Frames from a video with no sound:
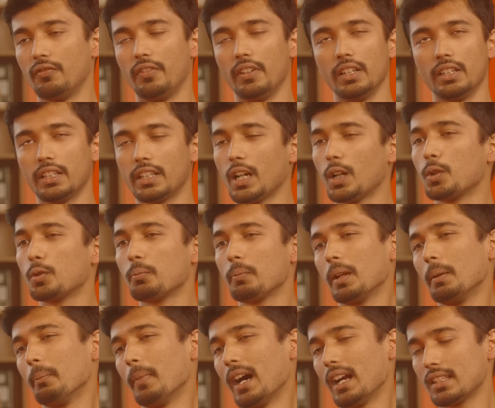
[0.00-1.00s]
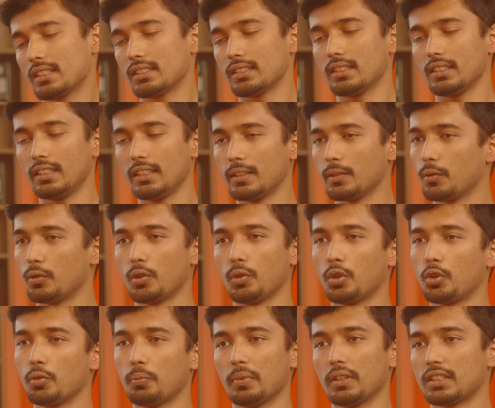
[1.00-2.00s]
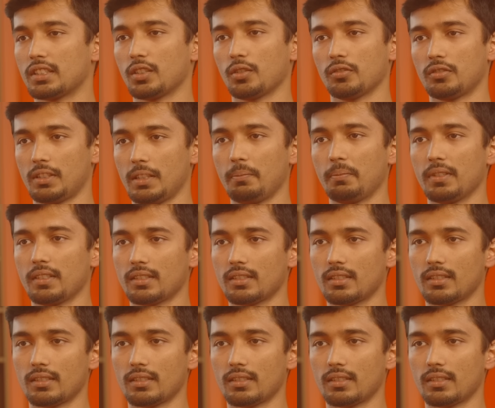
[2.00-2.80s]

went down by marginally 2% or 3%.